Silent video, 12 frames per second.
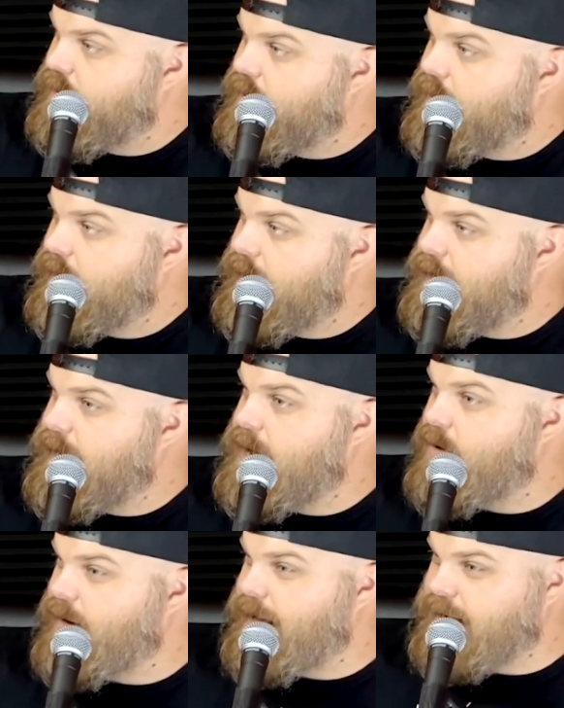mm-hmm. and
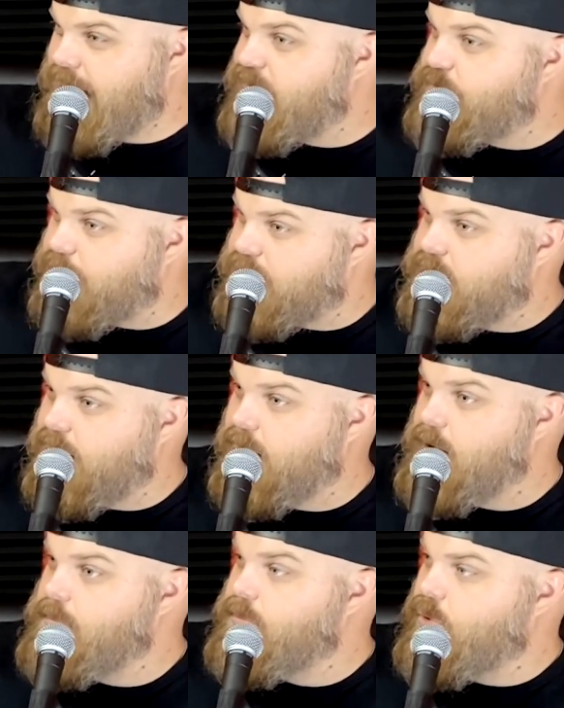how like I've
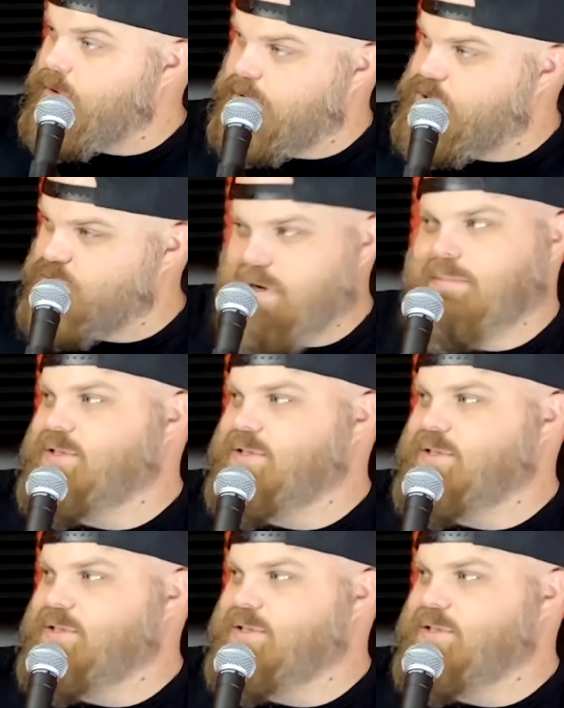become more neutral.